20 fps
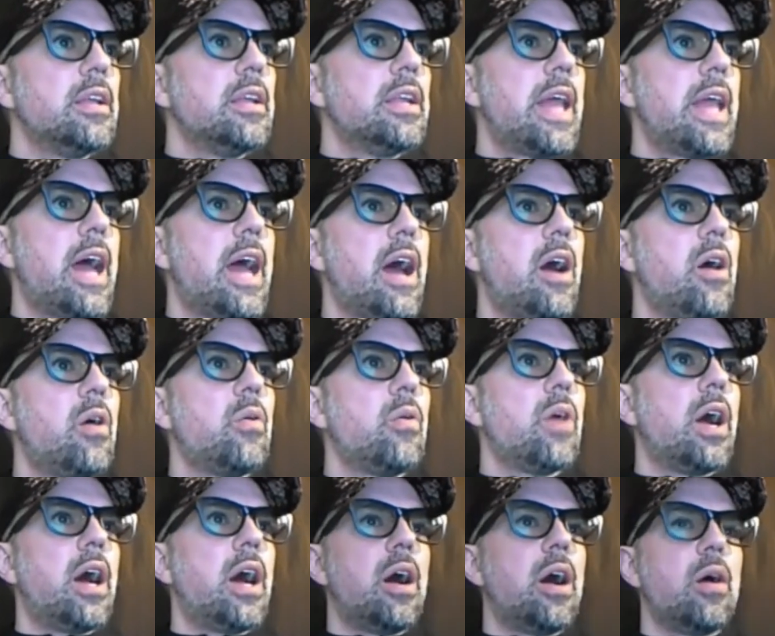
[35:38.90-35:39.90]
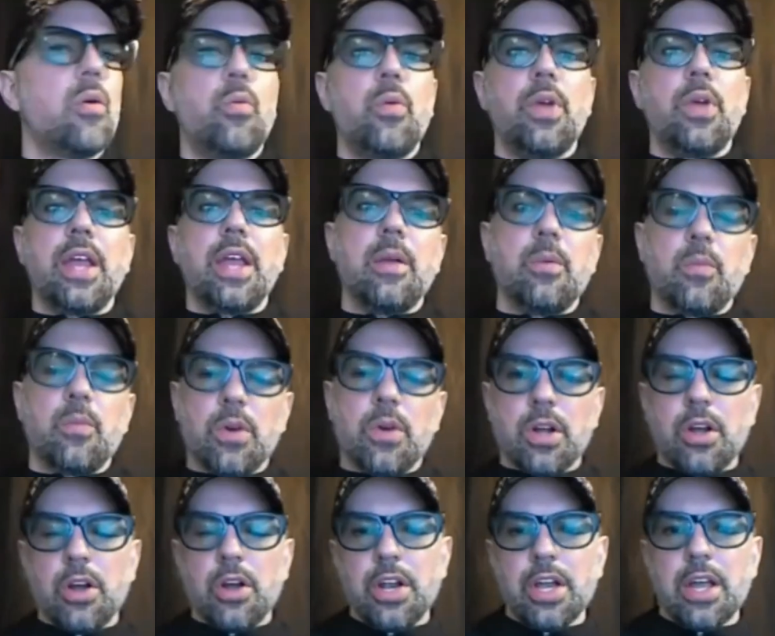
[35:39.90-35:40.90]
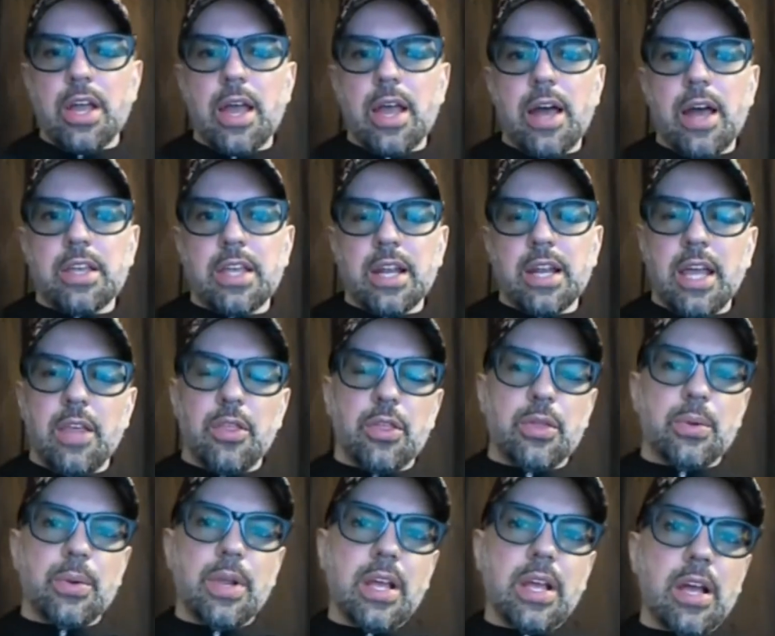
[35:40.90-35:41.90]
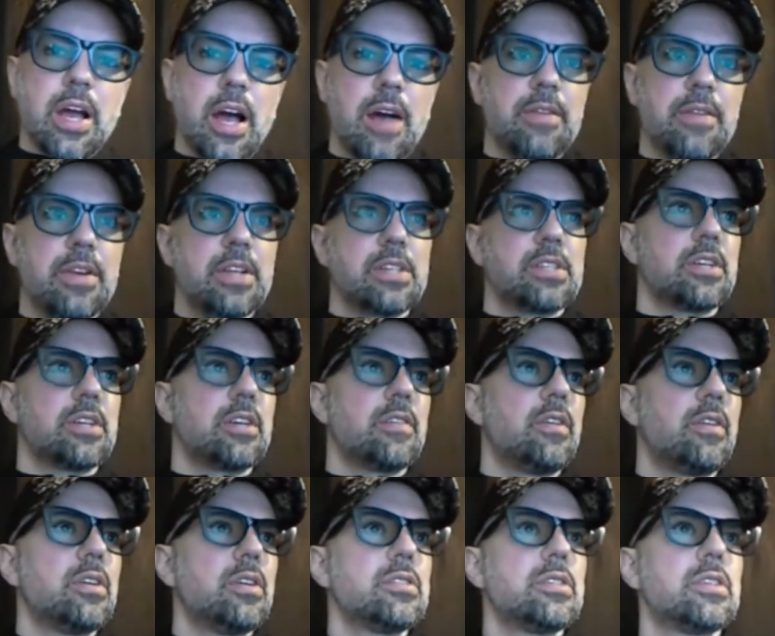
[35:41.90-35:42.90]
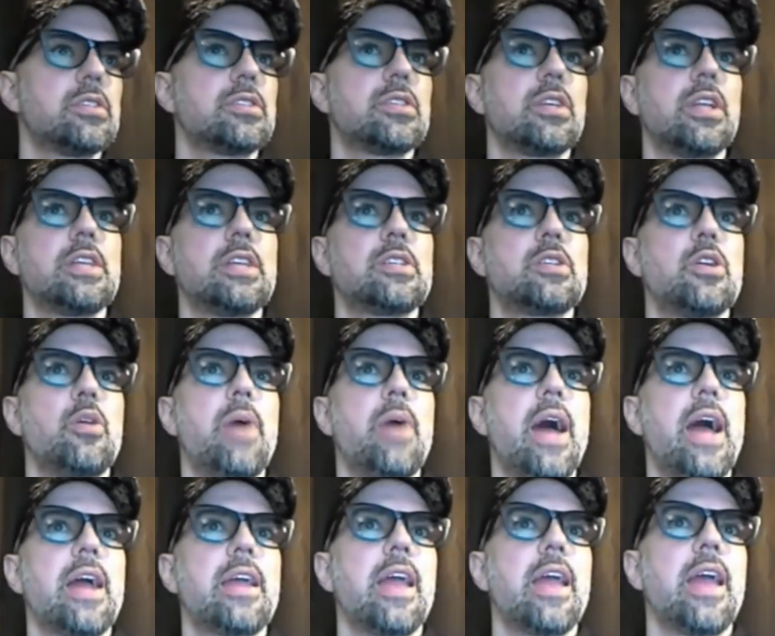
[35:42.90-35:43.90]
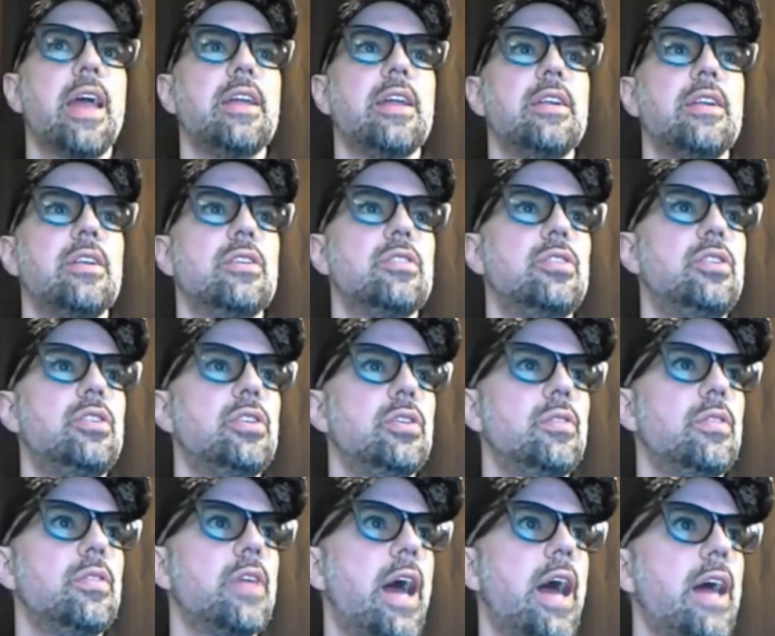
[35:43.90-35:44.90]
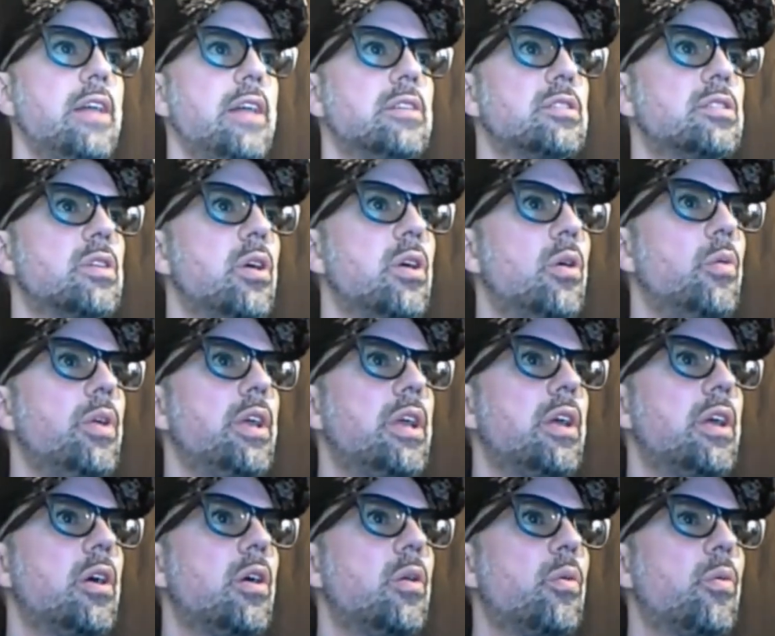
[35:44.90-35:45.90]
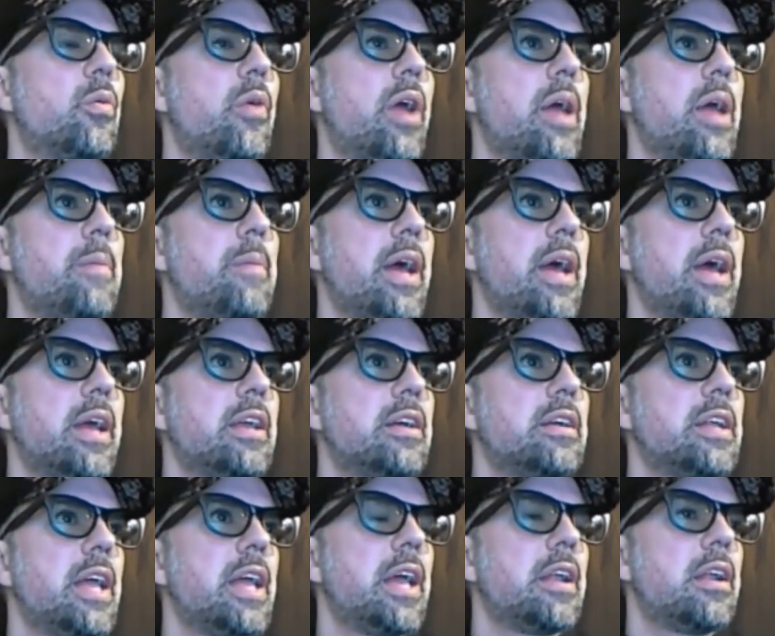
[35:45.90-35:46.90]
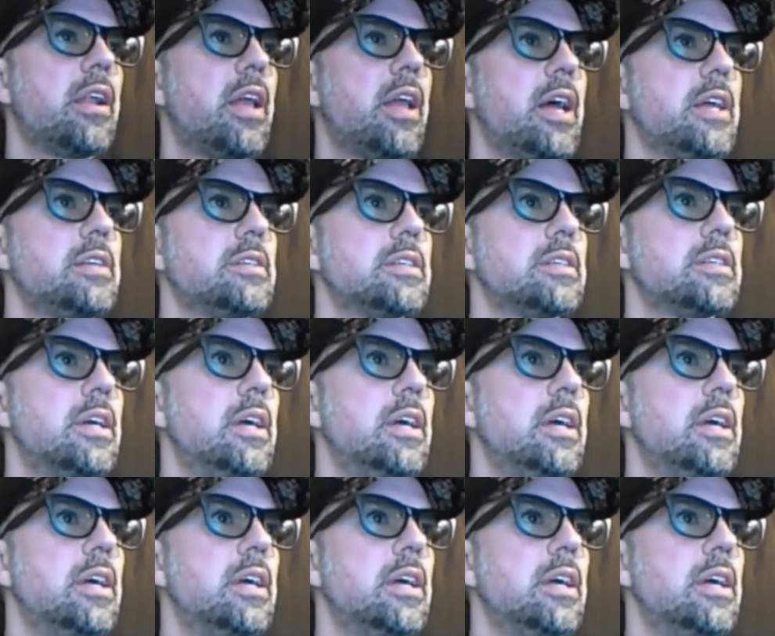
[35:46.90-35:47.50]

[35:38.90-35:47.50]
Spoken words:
Now, we were going to calculate 3 confidence intervals. So let's go back and do that. So we can go right back here to analyze.